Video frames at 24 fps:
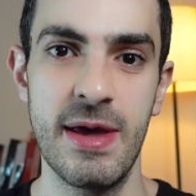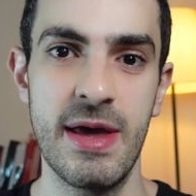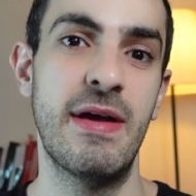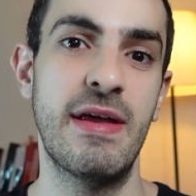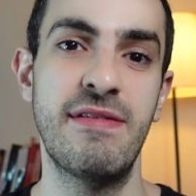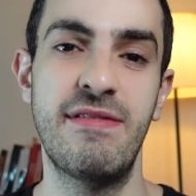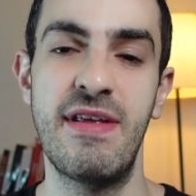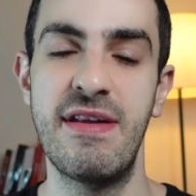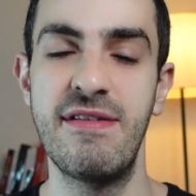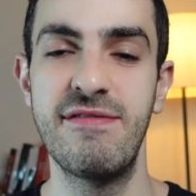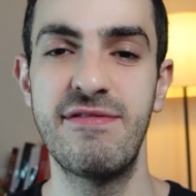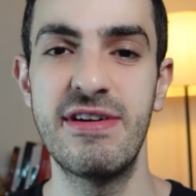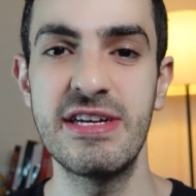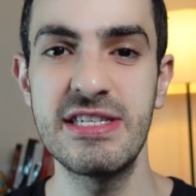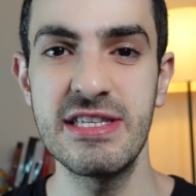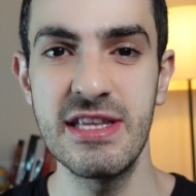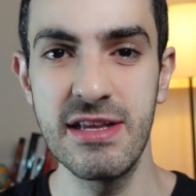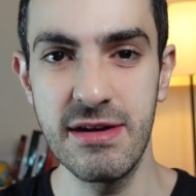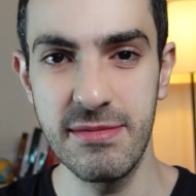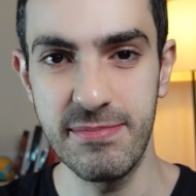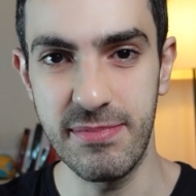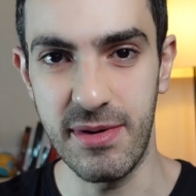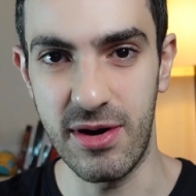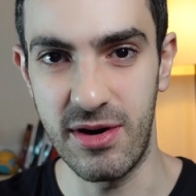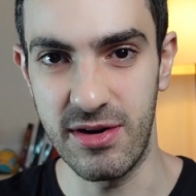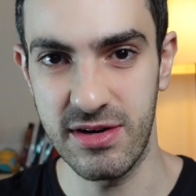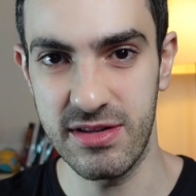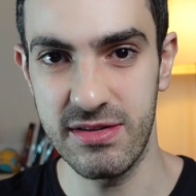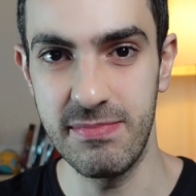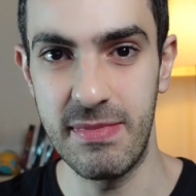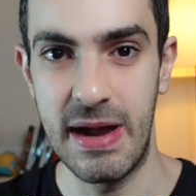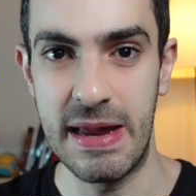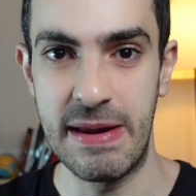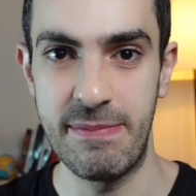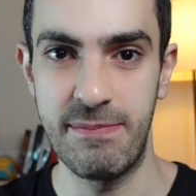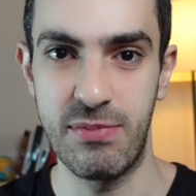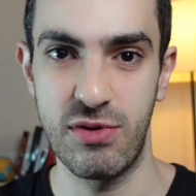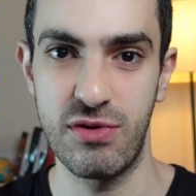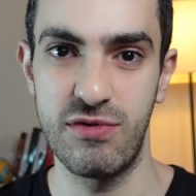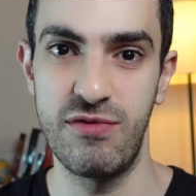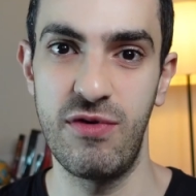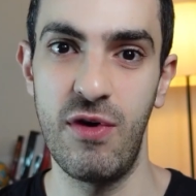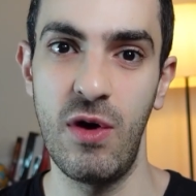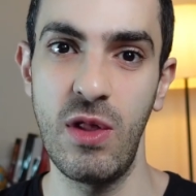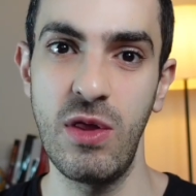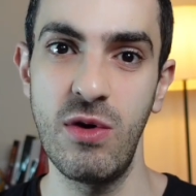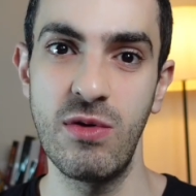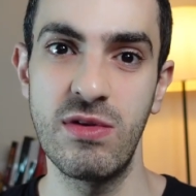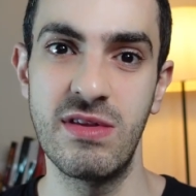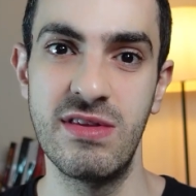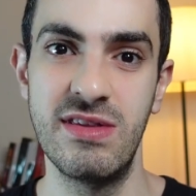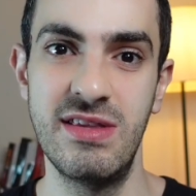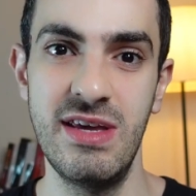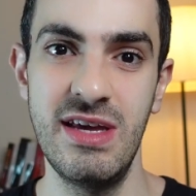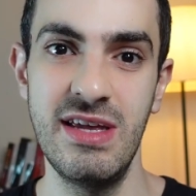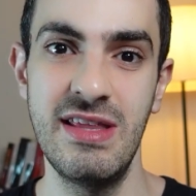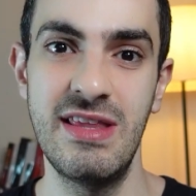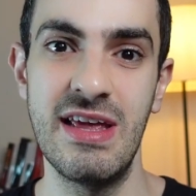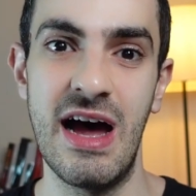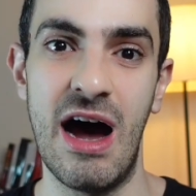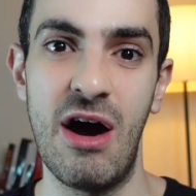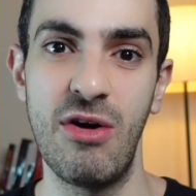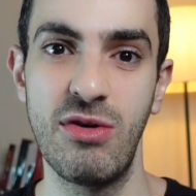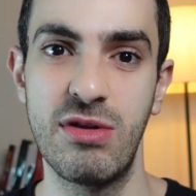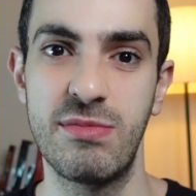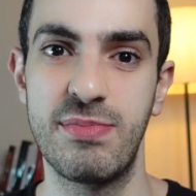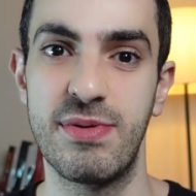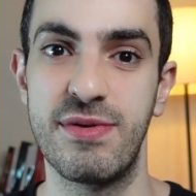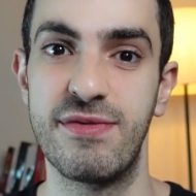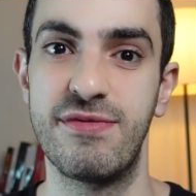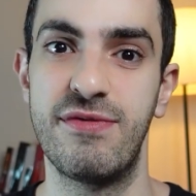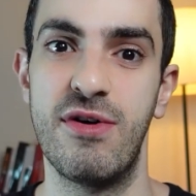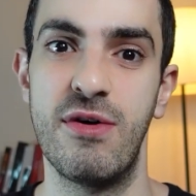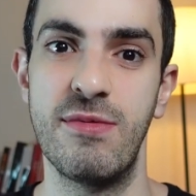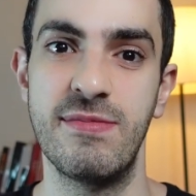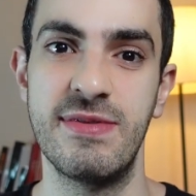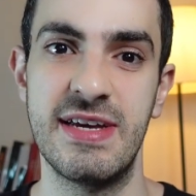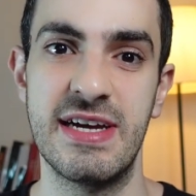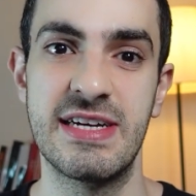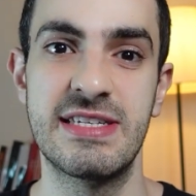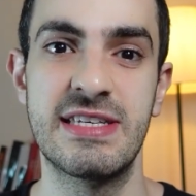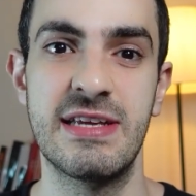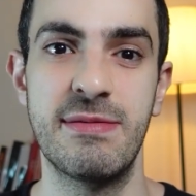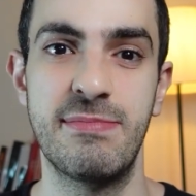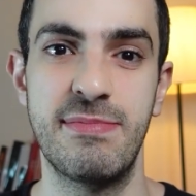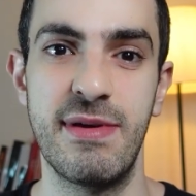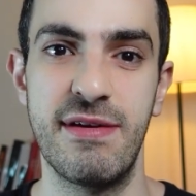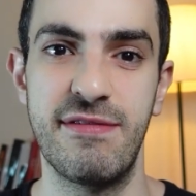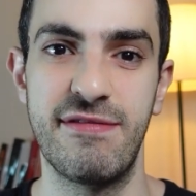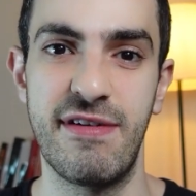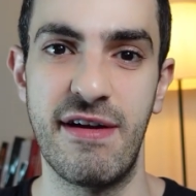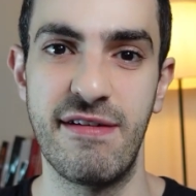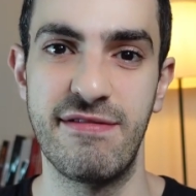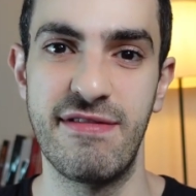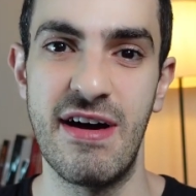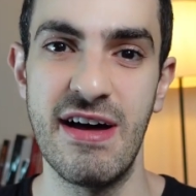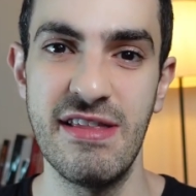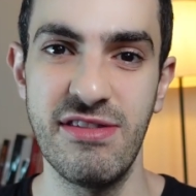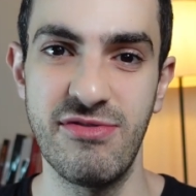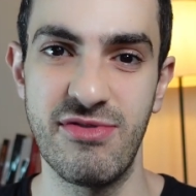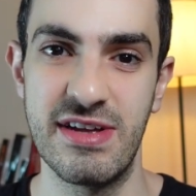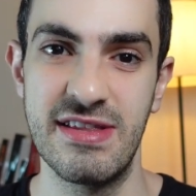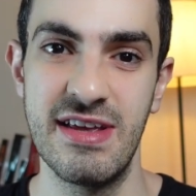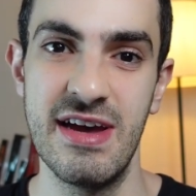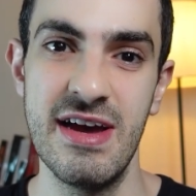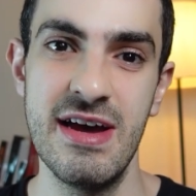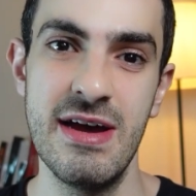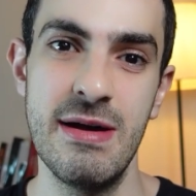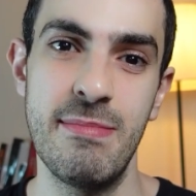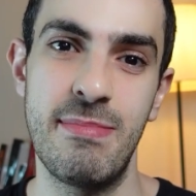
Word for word: In the investing part, my portfolio did outperform the S&P 500,